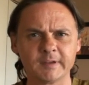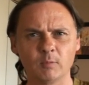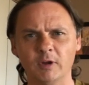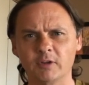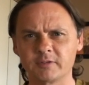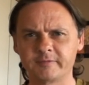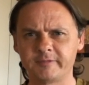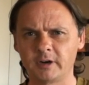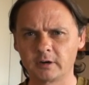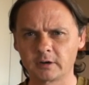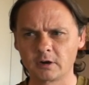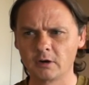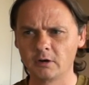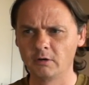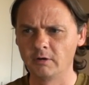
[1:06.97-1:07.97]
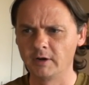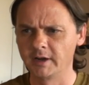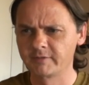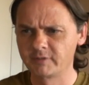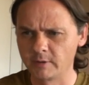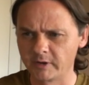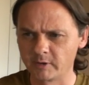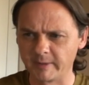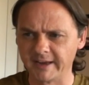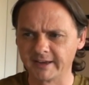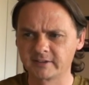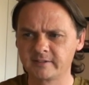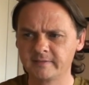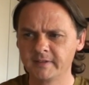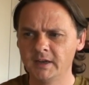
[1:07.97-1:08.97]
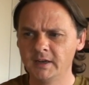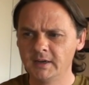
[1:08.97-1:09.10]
Wells Fargo, and a few other banks